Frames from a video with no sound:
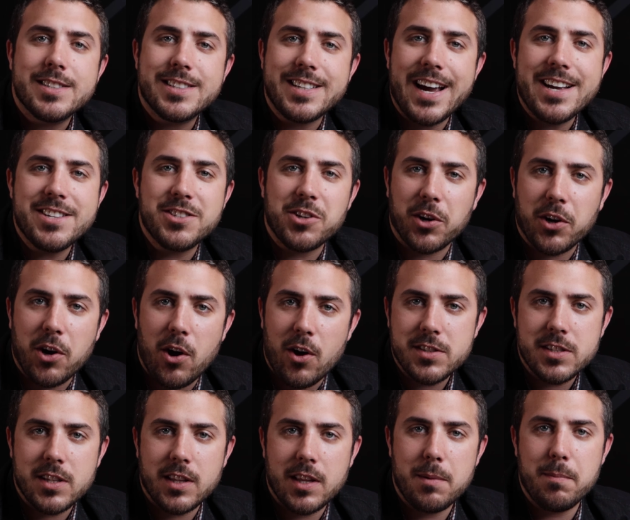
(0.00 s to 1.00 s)
Sites are
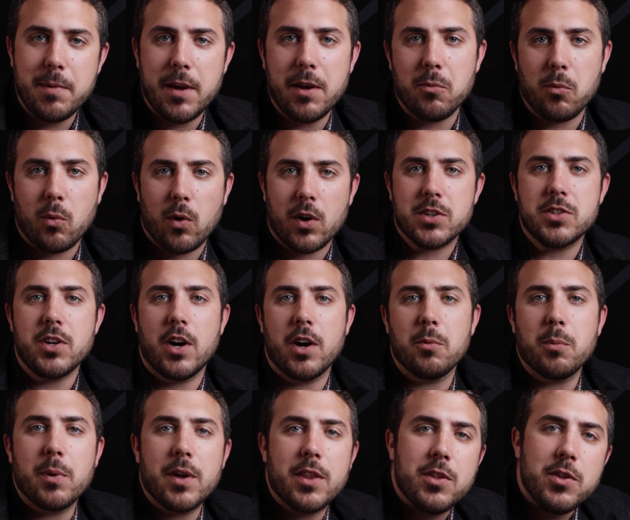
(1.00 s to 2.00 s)
constantly being worked on
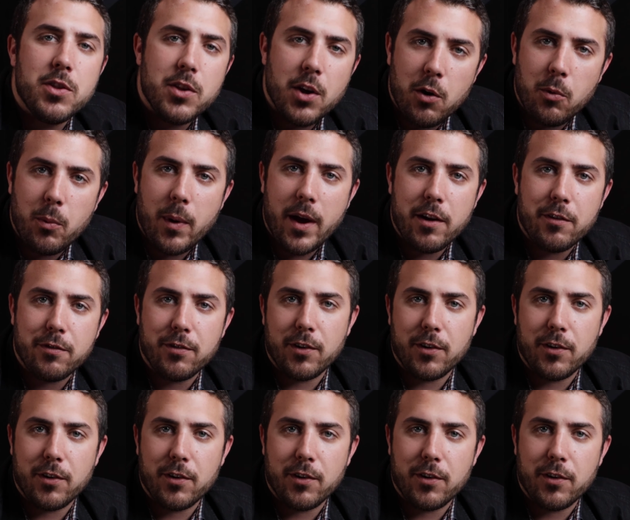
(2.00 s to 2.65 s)
with no way